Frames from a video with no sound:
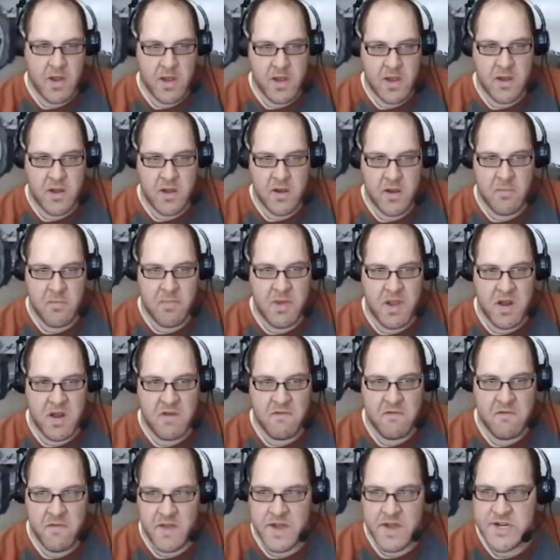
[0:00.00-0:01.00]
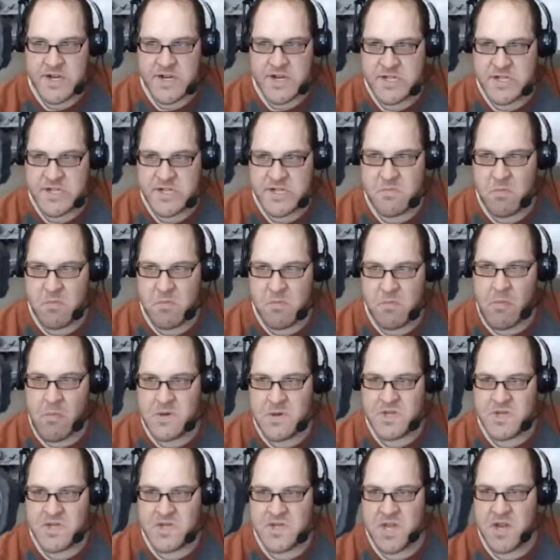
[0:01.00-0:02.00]
it into Betaflight
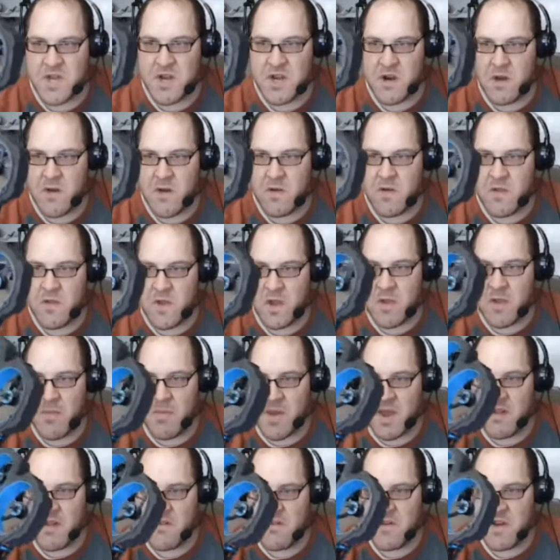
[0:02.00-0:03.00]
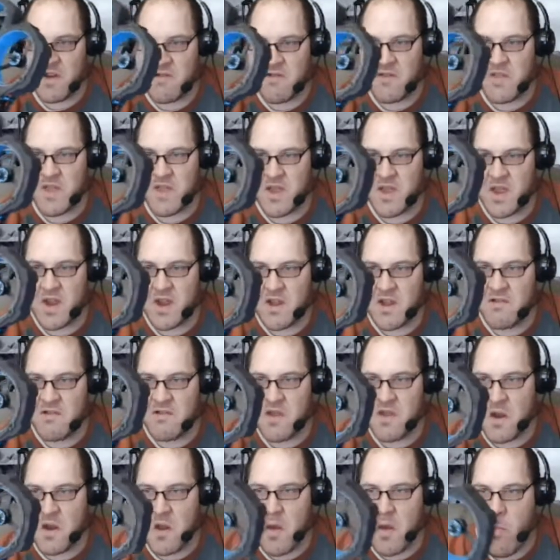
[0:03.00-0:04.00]
and get all the commands and everything in it
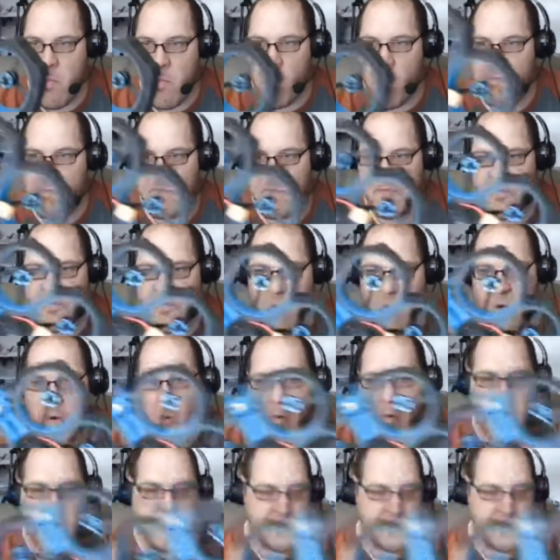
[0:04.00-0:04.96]
set up. So,